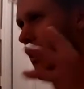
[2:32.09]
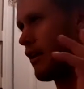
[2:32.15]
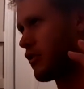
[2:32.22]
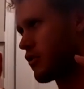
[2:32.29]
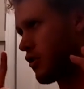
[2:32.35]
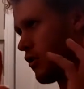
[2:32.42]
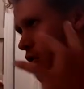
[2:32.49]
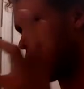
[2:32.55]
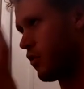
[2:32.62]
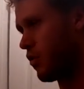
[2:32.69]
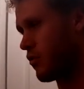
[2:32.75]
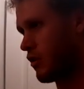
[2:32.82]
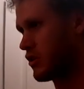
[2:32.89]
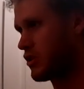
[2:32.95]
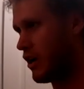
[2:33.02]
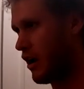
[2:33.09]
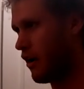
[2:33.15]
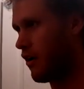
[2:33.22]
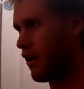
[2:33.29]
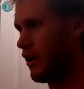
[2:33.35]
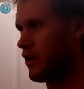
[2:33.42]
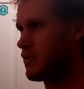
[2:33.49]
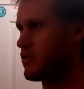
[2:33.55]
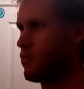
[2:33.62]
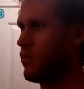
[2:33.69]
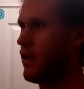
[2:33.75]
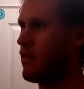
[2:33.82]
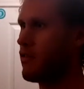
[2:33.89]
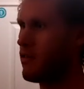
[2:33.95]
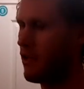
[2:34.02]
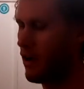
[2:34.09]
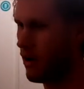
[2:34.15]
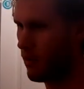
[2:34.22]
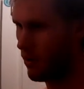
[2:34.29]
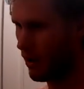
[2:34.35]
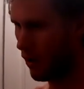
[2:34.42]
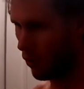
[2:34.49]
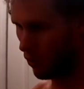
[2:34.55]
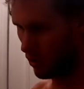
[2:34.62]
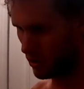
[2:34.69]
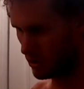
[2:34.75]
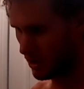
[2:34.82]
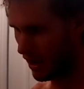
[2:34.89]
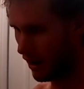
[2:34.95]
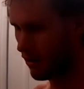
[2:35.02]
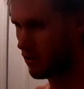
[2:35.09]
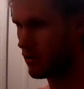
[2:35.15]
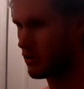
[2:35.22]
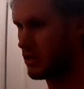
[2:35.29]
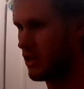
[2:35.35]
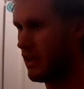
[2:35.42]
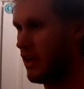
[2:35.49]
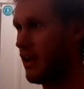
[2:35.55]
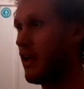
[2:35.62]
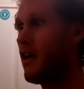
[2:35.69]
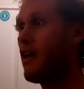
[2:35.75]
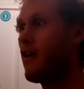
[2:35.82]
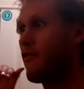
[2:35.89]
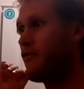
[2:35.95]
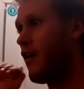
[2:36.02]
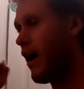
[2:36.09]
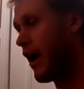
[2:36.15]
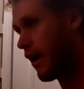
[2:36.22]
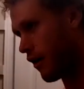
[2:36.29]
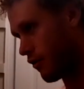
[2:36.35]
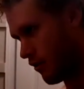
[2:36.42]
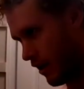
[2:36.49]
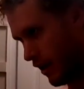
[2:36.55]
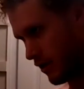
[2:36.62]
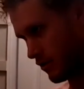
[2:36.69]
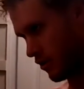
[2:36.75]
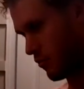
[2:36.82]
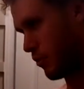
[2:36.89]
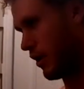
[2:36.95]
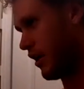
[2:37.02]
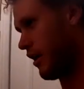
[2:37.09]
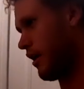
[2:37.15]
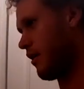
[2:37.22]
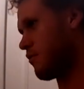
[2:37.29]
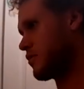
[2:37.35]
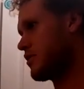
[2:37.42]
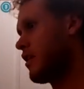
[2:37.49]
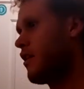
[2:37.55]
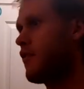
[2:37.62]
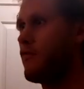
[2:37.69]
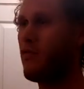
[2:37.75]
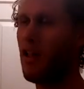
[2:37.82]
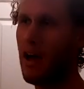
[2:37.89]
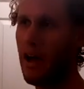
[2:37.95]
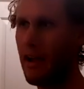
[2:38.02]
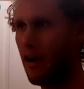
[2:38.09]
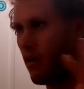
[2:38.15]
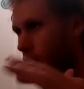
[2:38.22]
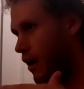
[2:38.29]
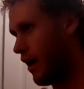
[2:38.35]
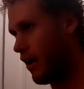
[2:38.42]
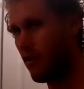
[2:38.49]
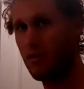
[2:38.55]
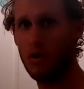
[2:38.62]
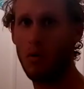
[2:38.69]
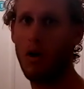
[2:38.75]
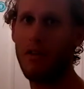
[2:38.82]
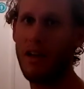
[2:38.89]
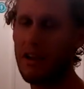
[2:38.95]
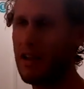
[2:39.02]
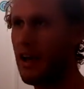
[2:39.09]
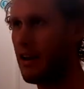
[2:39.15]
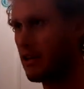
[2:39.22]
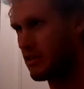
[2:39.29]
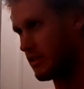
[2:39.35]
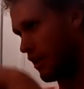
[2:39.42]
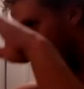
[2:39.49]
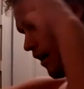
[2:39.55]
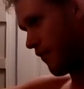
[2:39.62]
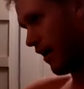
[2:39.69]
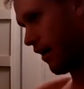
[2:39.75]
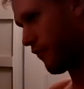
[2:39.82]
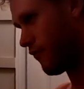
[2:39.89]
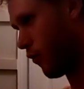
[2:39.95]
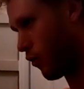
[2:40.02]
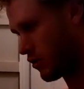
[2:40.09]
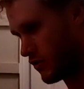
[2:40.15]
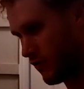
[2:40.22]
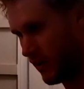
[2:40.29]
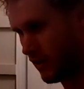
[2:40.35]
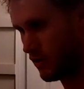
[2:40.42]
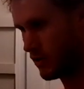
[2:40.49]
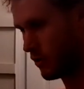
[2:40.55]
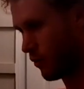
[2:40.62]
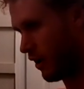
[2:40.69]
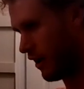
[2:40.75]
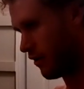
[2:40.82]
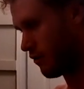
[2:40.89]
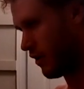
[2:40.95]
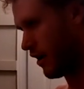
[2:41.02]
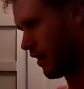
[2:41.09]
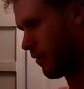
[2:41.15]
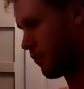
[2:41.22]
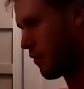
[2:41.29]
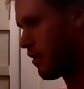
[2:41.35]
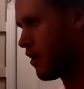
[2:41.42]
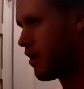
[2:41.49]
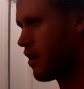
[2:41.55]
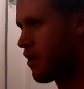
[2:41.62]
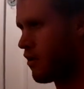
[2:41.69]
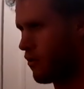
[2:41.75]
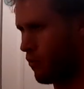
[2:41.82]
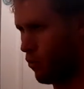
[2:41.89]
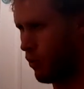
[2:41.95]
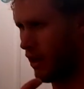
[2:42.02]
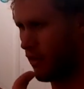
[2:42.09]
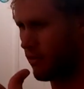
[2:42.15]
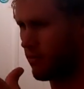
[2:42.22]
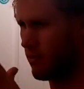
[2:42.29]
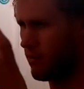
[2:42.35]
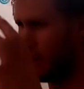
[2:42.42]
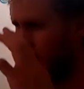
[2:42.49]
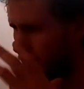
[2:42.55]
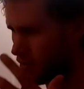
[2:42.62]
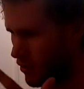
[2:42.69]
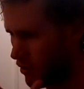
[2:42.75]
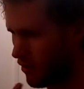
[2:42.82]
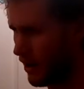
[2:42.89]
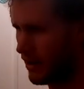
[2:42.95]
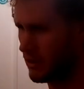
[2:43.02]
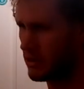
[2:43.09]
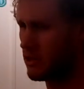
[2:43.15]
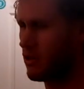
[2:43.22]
into the chariots with their orange energy, fire laser beams, fly around, do all that kind of stuff, have force fields around them with integrated